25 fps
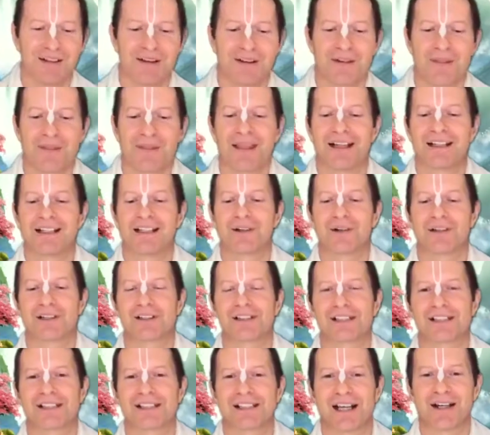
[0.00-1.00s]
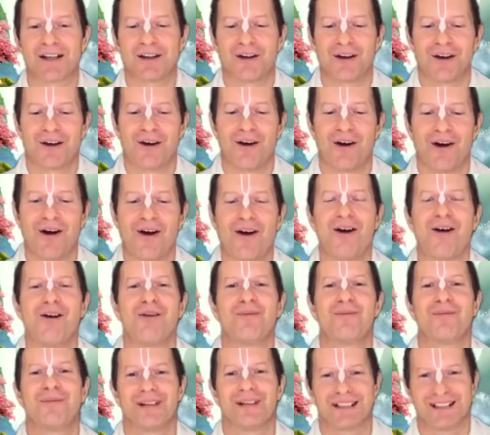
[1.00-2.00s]
Then Krishna said,
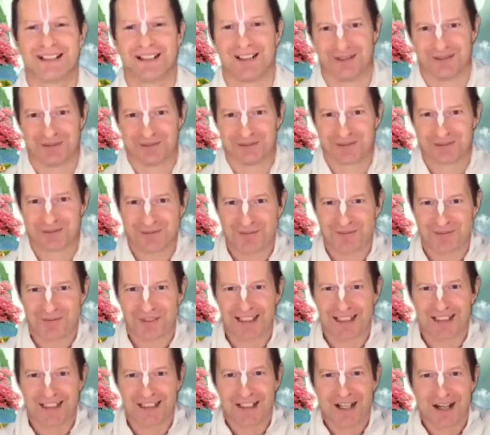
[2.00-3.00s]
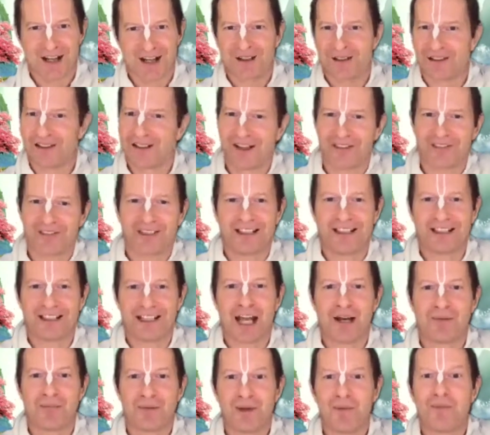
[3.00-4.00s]
"Oh, mother, nothing
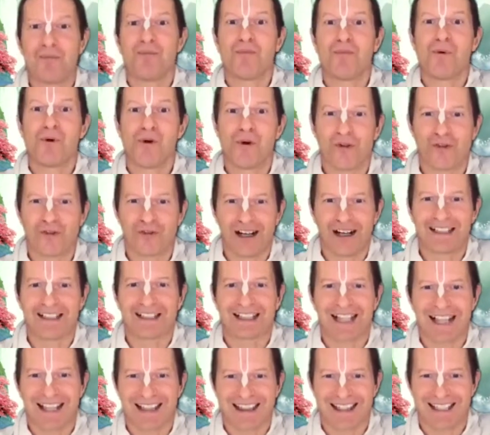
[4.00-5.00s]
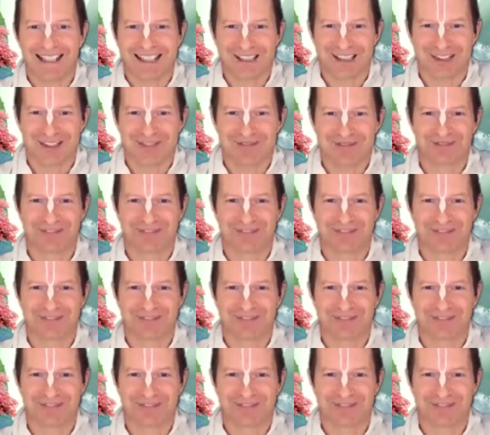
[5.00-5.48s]
can be more fun than this."